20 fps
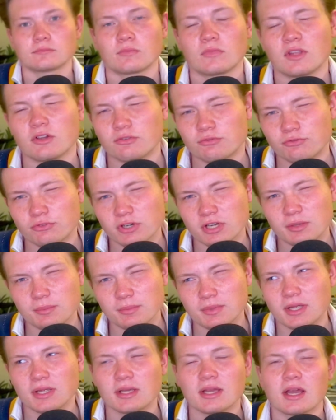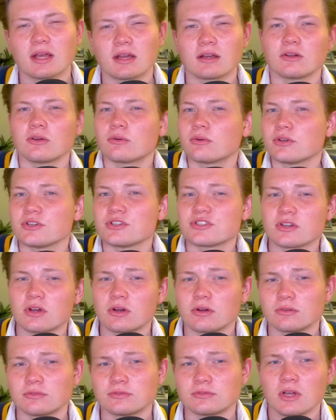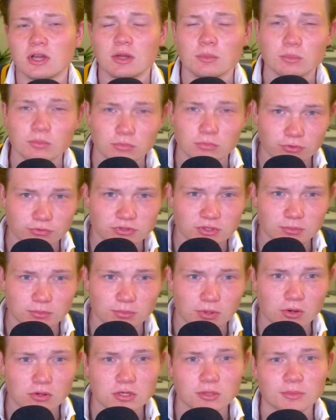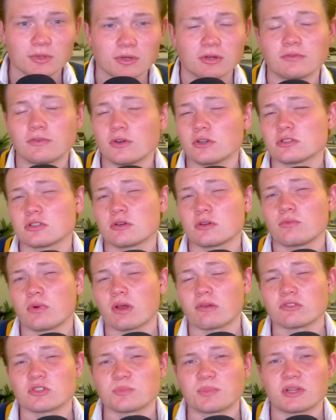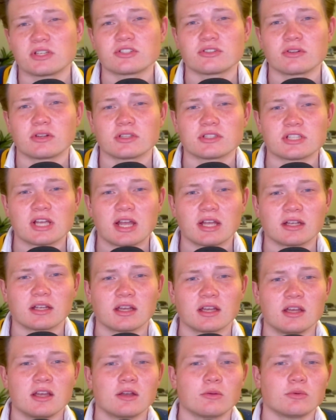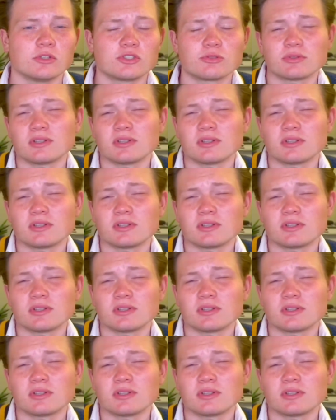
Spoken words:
There are three main categories of moves in Pokemon. First off, we have Special Attack, which